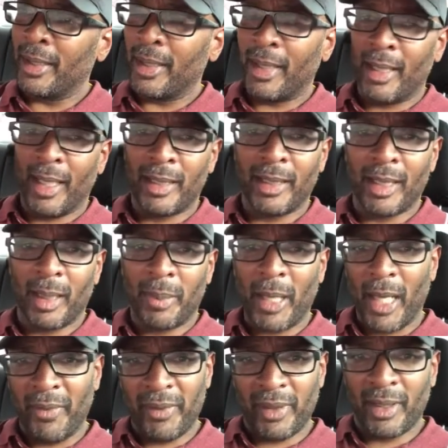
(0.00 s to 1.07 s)
ended up
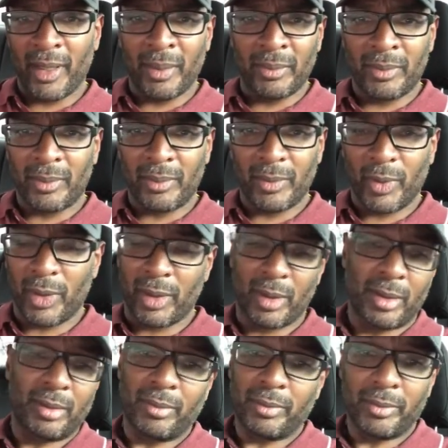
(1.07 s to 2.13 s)
having them, which
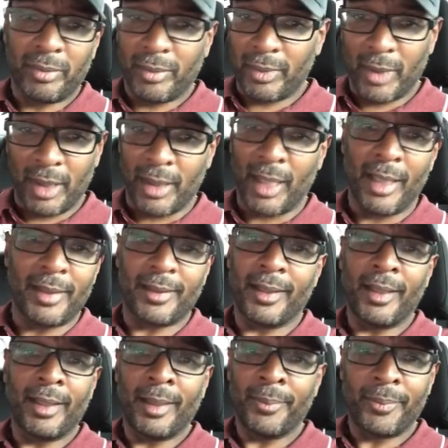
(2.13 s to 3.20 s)
in hindsight I